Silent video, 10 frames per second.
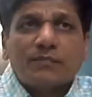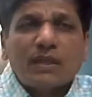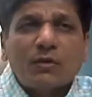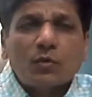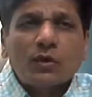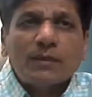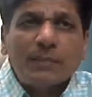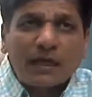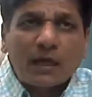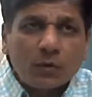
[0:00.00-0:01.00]
not only the
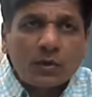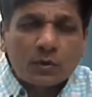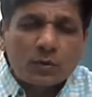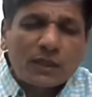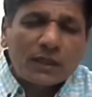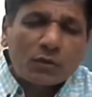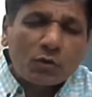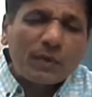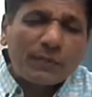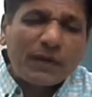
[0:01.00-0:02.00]
background to the
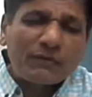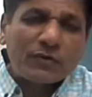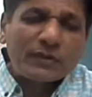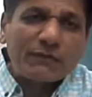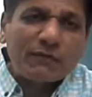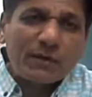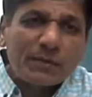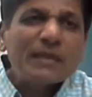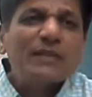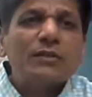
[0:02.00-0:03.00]
global pact for the environment,
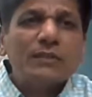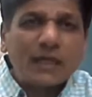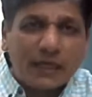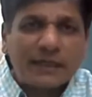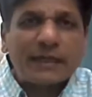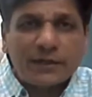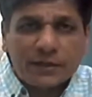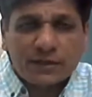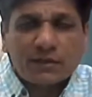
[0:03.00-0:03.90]
but the content,